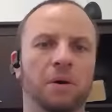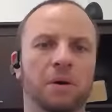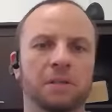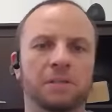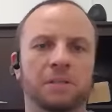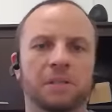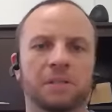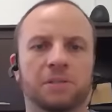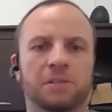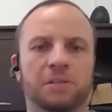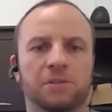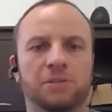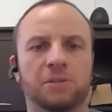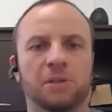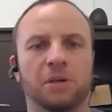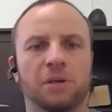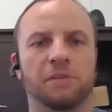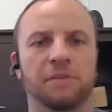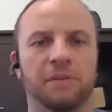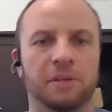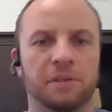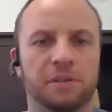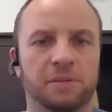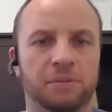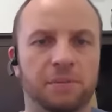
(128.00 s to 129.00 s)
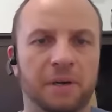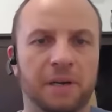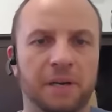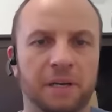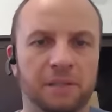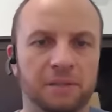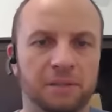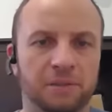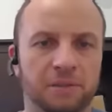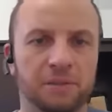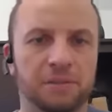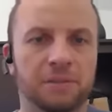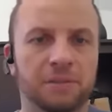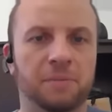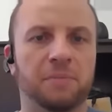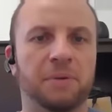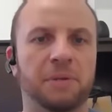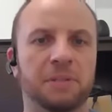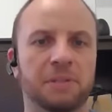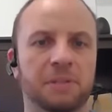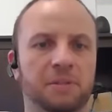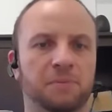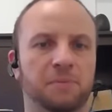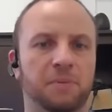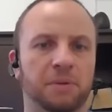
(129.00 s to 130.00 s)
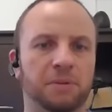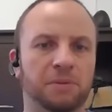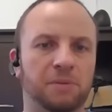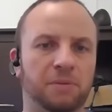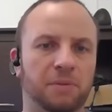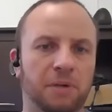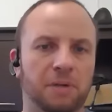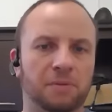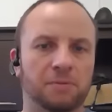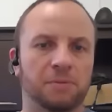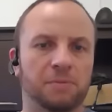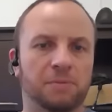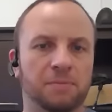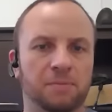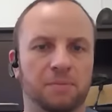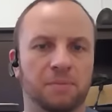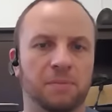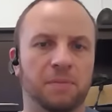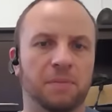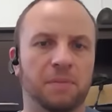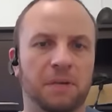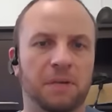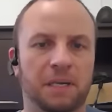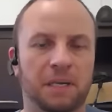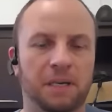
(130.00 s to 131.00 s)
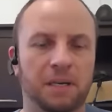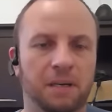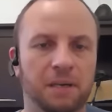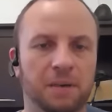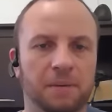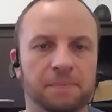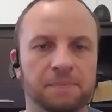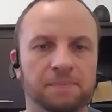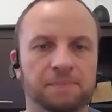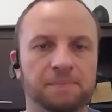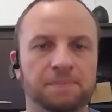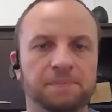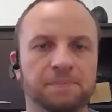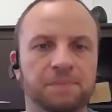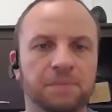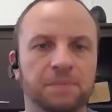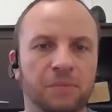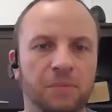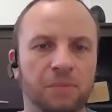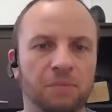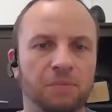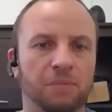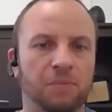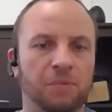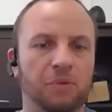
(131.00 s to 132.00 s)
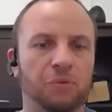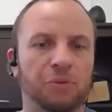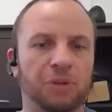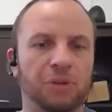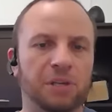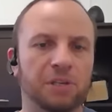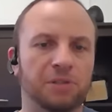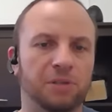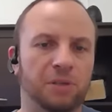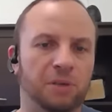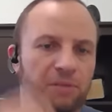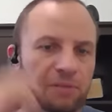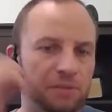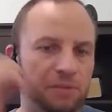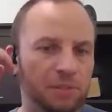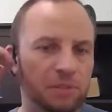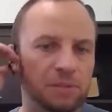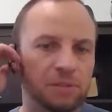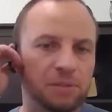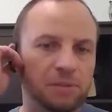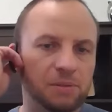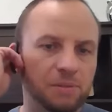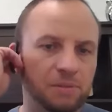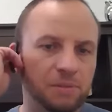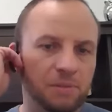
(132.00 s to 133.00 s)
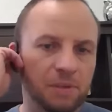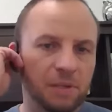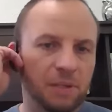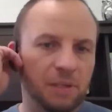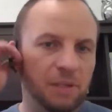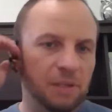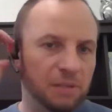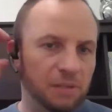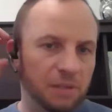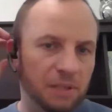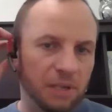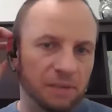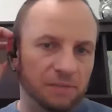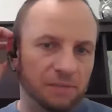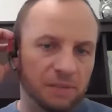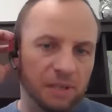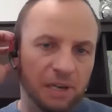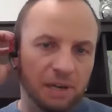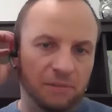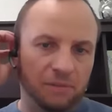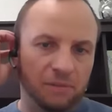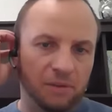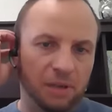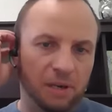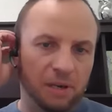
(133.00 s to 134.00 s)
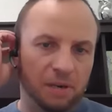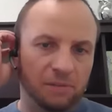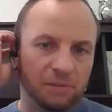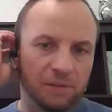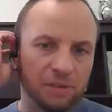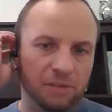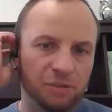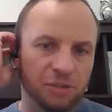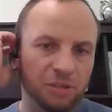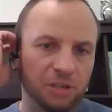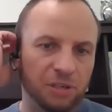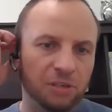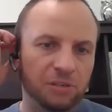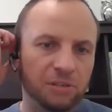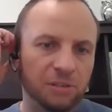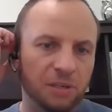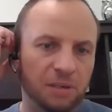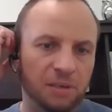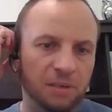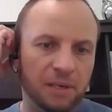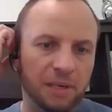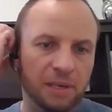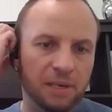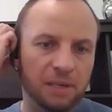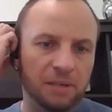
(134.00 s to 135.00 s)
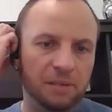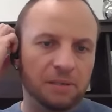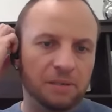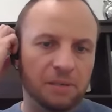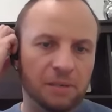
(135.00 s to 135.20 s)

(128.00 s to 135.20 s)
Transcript: because it's a service, right? So it's a business built around um, unique services. So you have to have a lot of engineers on hand